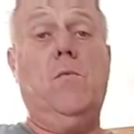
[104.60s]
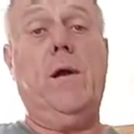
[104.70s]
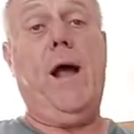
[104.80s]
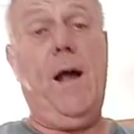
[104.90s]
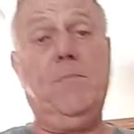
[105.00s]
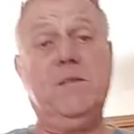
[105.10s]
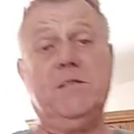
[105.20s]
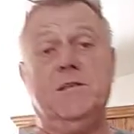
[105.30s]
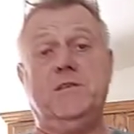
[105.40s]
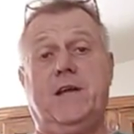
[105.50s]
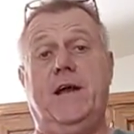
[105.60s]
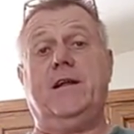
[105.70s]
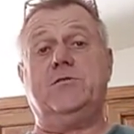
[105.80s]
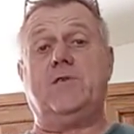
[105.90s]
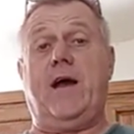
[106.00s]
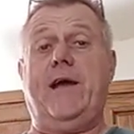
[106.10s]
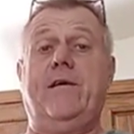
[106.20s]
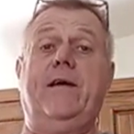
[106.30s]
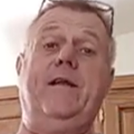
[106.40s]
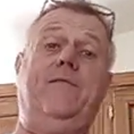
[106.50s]
what happens is you got a dryer,
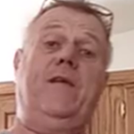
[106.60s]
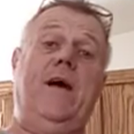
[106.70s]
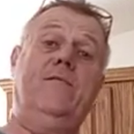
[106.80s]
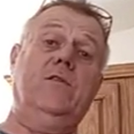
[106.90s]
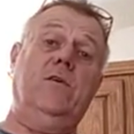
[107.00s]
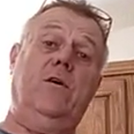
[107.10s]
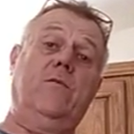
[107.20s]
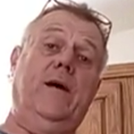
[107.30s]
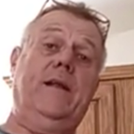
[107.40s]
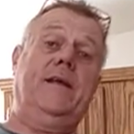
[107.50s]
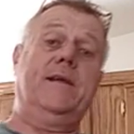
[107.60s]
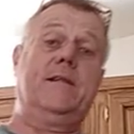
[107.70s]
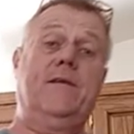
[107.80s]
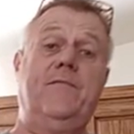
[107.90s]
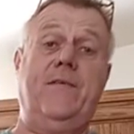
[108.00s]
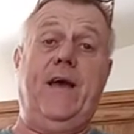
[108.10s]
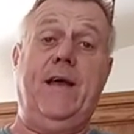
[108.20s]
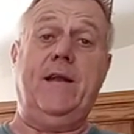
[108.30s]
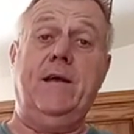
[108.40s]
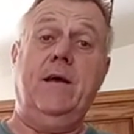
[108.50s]
and if you have a long way to get to the
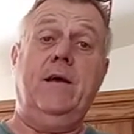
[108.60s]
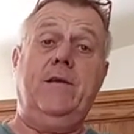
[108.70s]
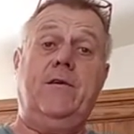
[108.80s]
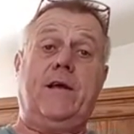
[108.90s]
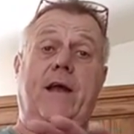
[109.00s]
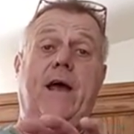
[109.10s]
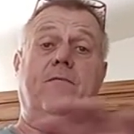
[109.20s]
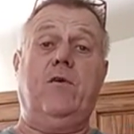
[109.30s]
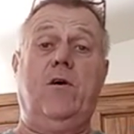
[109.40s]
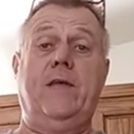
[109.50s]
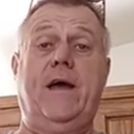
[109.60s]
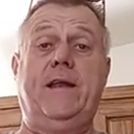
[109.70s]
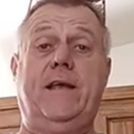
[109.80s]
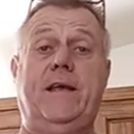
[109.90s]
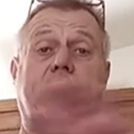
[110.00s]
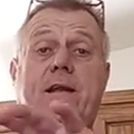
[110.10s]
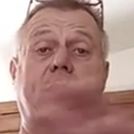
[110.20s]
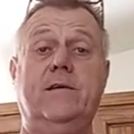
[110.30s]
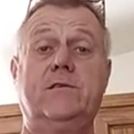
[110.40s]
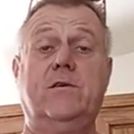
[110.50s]
vent, you're going to have all that heat.
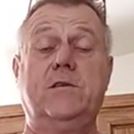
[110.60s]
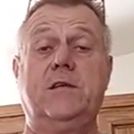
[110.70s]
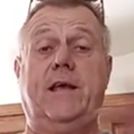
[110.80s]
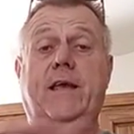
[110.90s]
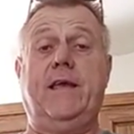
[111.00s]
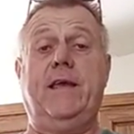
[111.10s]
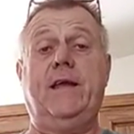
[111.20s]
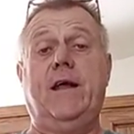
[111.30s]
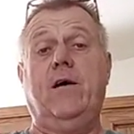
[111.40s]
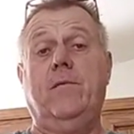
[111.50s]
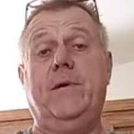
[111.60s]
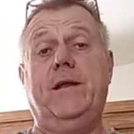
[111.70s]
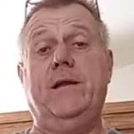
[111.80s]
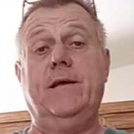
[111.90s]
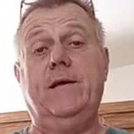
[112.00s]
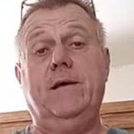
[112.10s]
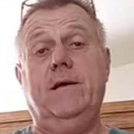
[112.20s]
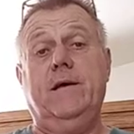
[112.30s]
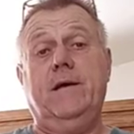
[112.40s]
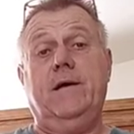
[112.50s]
So it's like a heat element.
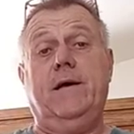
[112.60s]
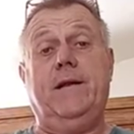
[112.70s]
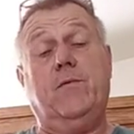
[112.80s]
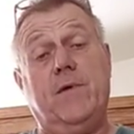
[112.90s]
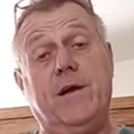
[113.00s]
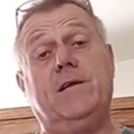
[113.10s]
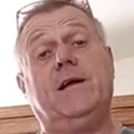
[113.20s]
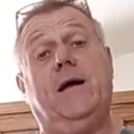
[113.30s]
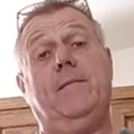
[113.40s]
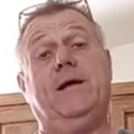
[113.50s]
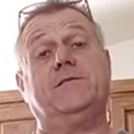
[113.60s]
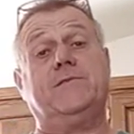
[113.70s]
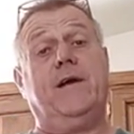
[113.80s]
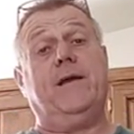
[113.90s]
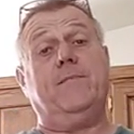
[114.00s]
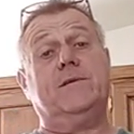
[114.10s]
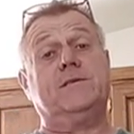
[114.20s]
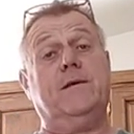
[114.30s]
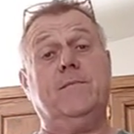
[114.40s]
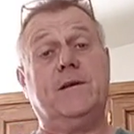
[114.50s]
In the wintertime that's great, but
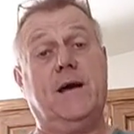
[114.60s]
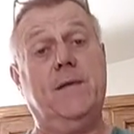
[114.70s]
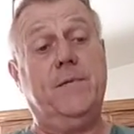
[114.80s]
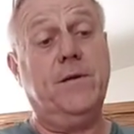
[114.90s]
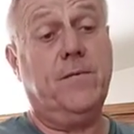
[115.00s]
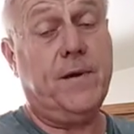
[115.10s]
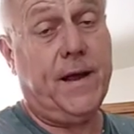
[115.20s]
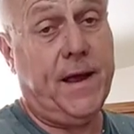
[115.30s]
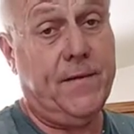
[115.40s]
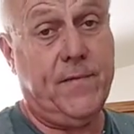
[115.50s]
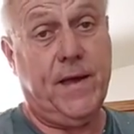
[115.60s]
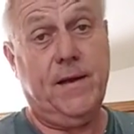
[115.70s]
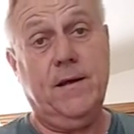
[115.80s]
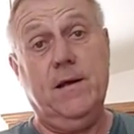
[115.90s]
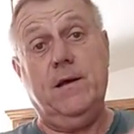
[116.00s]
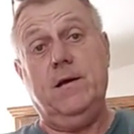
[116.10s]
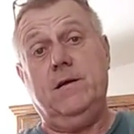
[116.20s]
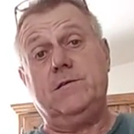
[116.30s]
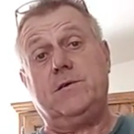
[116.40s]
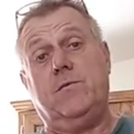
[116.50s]
summertime you don't want to have
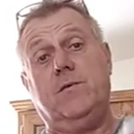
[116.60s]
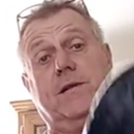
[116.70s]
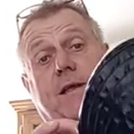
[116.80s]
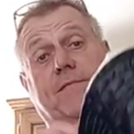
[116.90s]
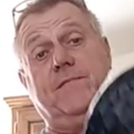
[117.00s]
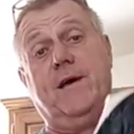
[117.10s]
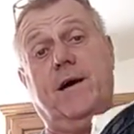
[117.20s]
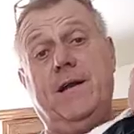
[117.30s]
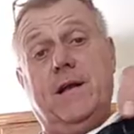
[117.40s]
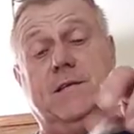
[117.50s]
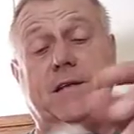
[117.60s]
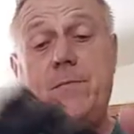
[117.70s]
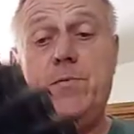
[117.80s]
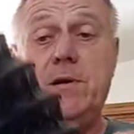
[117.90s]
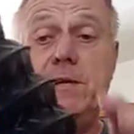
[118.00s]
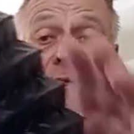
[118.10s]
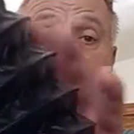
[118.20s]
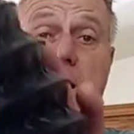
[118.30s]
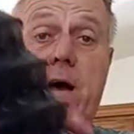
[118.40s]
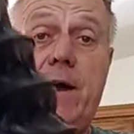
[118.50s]
that. So what they've done is they put this
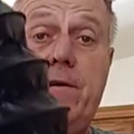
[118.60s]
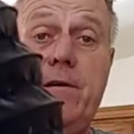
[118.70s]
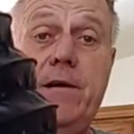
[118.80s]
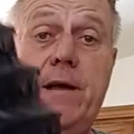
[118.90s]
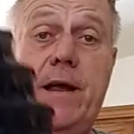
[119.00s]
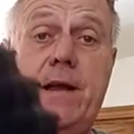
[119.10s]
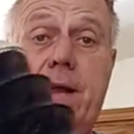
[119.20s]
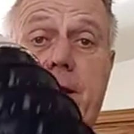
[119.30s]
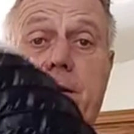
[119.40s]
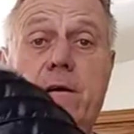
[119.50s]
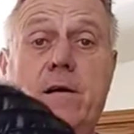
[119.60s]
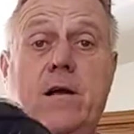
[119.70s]
liner in here